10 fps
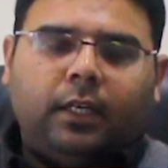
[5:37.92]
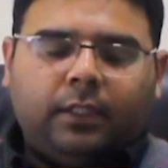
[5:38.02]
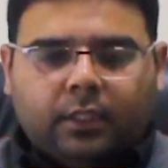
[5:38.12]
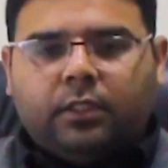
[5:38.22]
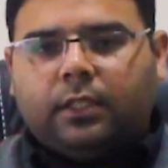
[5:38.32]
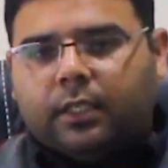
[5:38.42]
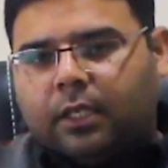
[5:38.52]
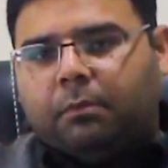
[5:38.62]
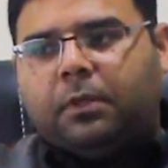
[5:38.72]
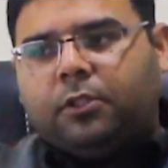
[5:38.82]
This
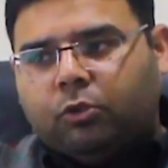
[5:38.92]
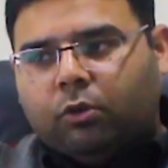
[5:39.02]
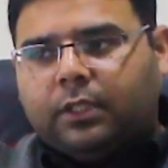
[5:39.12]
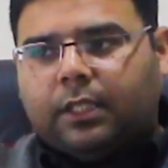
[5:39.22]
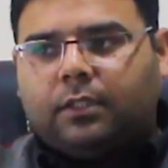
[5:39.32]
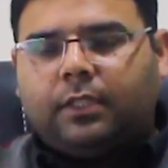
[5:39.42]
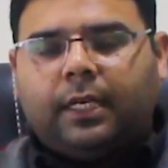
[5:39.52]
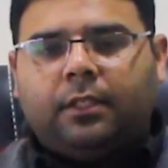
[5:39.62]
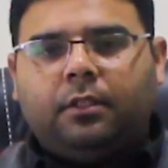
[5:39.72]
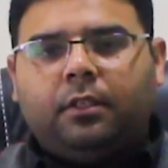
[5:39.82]
example shows us
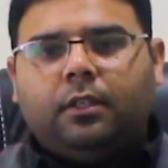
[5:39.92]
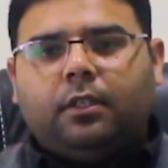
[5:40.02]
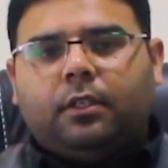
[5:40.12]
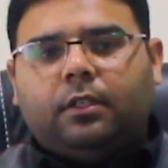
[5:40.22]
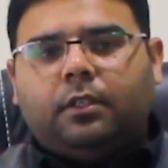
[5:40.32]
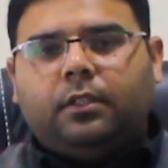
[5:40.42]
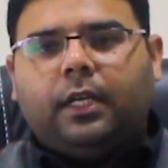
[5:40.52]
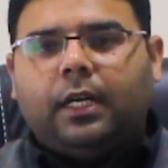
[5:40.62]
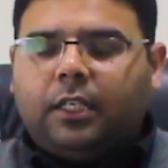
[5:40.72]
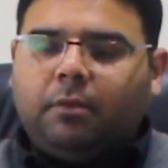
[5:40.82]
that the
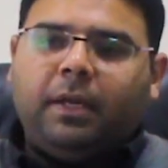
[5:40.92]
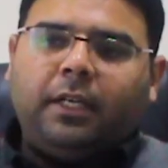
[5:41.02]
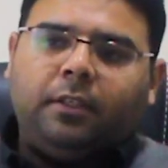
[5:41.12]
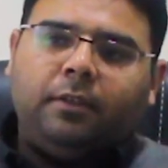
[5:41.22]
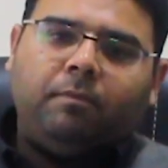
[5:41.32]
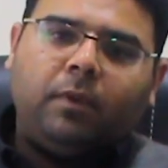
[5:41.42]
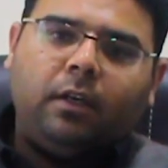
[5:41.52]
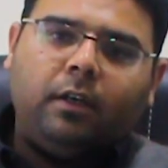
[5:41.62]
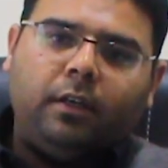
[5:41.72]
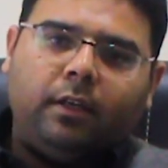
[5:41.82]
ultimate
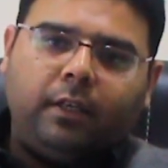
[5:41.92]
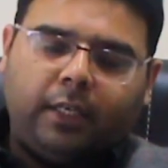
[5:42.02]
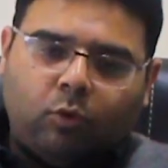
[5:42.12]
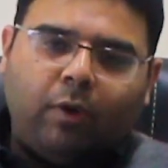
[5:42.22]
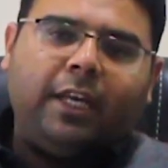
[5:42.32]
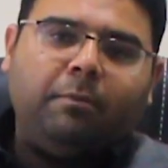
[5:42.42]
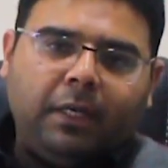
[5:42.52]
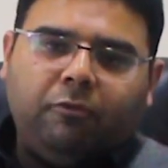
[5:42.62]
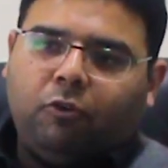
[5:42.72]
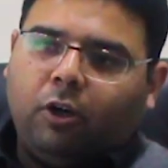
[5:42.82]

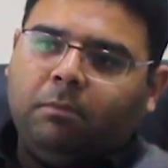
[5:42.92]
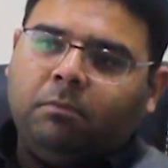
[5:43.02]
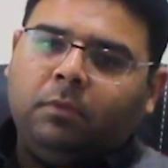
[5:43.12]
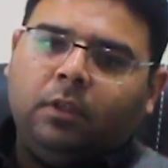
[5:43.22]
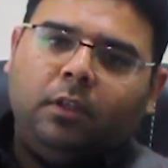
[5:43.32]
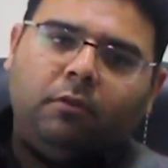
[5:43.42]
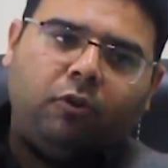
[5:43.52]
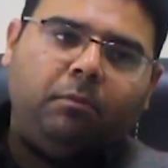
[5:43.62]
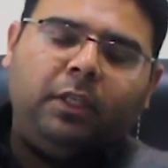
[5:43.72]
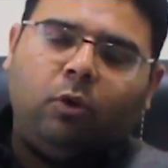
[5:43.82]
requirement
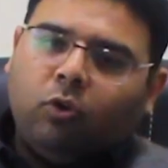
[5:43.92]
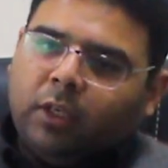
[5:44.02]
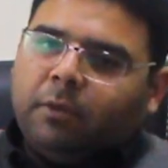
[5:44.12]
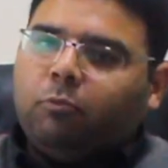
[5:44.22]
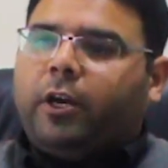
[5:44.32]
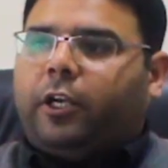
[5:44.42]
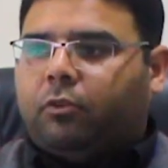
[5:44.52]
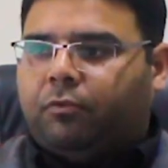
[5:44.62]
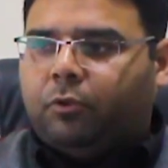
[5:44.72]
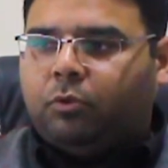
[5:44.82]
from the owner point
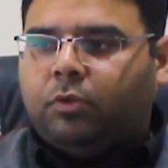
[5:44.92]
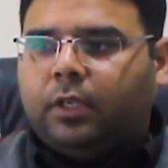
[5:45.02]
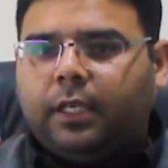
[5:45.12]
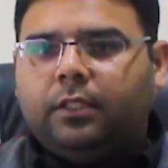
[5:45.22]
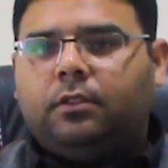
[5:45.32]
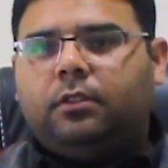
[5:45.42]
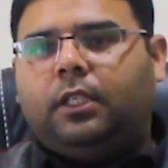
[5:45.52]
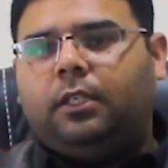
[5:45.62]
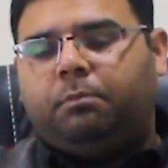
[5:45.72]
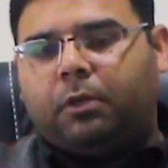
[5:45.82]
of view is
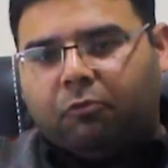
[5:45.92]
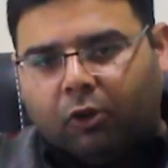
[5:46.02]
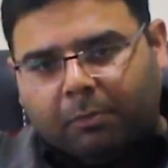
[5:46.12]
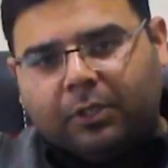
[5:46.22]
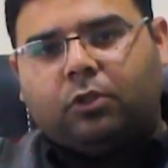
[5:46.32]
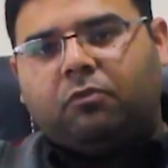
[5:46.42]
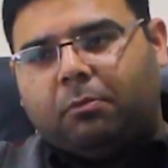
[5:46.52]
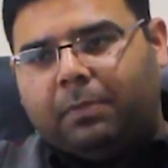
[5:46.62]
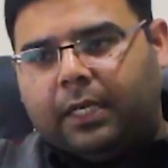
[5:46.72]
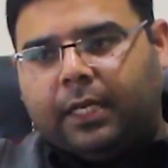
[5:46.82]
the performance of the
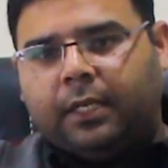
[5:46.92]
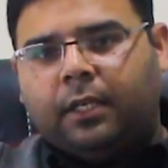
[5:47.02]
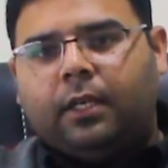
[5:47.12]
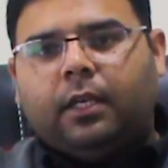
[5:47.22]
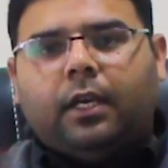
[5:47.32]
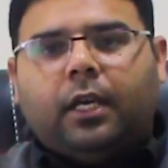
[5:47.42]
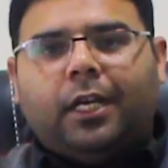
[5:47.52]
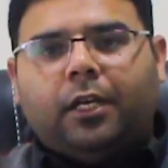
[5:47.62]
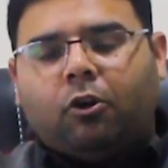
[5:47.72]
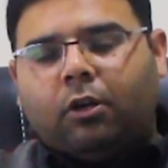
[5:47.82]
building
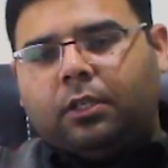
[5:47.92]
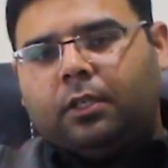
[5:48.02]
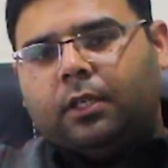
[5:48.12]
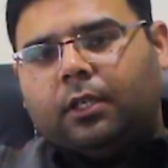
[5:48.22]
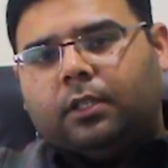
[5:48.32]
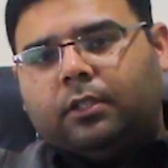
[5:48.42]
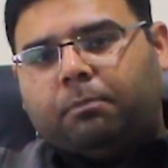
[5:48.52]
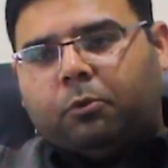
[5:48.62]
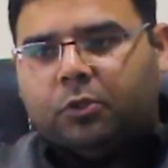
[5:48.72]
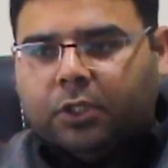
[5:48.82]
and not the
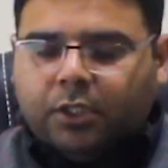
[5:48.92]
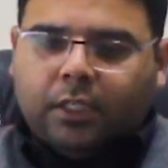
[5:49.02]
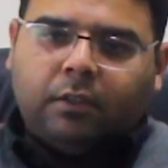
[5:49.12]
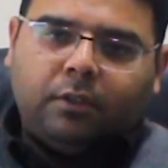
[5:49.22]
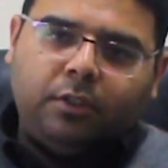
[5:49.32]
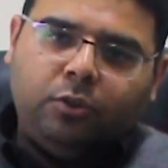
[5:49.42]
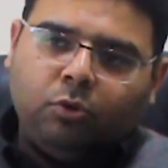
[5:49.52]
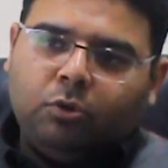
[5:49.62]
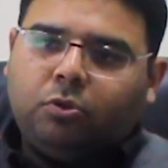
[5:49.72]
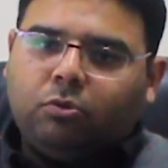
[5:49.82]
procedure
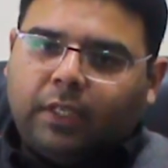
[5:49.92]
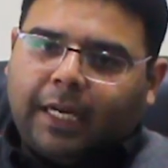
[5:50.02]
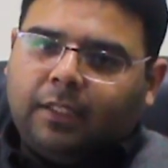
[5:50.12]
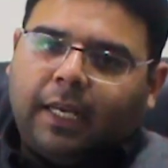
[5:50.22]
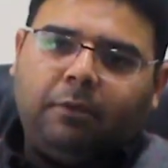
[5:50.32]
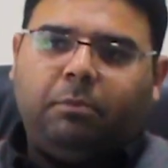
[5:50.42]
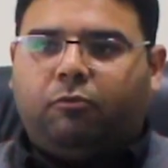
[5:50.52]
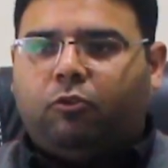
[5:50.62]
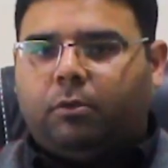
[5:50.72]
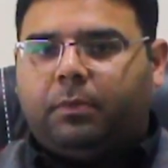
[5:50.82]
used to get that
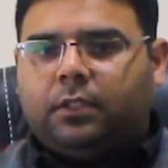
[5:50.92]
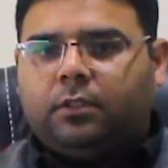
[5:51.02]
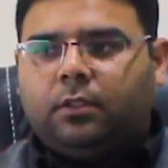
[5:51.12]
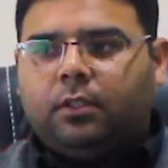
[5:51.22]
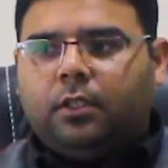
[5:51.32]
performance.